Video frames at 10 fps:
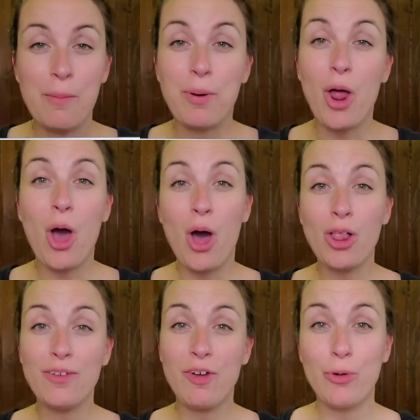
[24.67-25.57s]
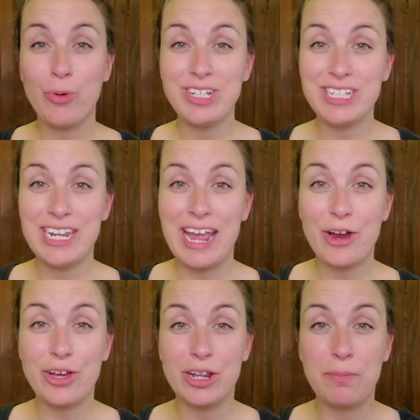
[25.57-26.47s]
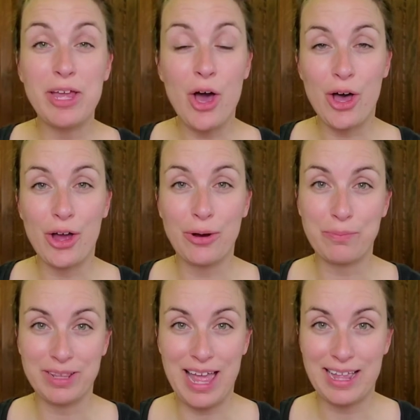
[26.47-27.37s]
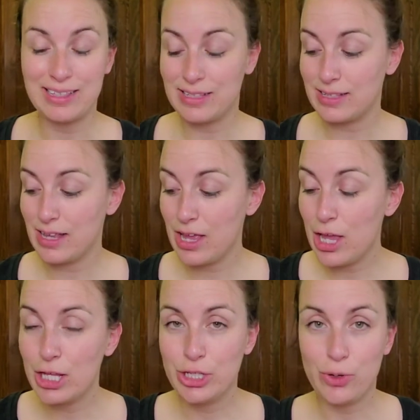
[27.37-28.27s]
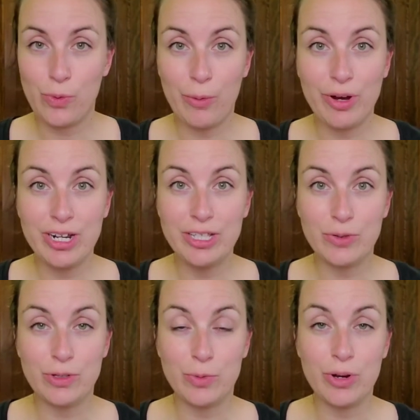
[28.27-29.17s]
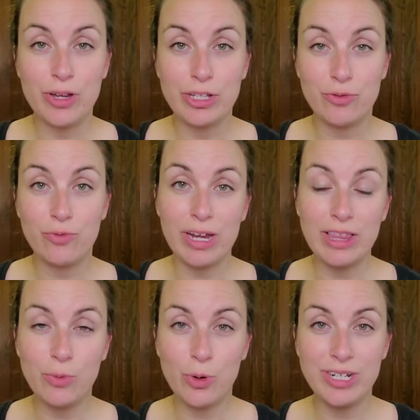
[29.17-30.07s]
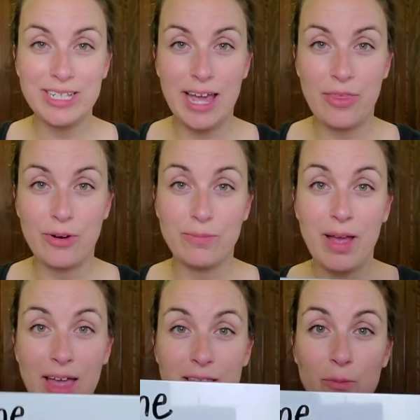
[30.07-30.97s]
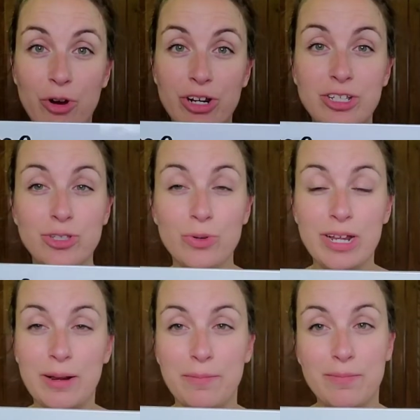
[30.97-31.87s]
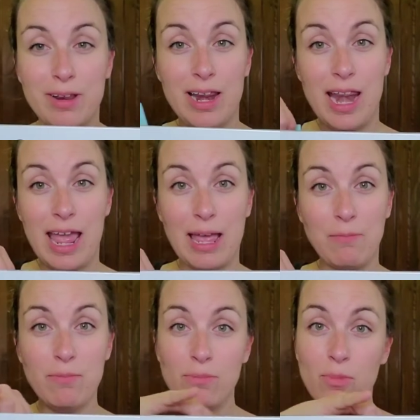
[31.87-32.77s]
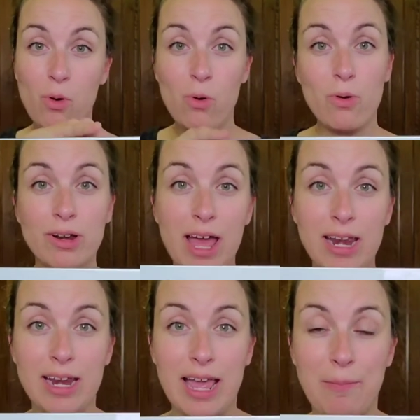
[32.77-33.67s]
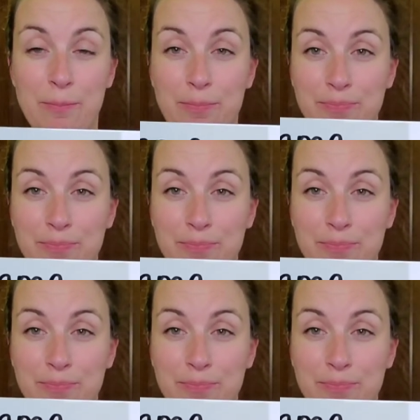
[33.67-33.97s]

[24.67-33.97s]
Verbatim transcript: But all of our words today are gonna be R blends. So what we're gonna do is we're going to read the word together and then we're gonna sort it, name or not a name.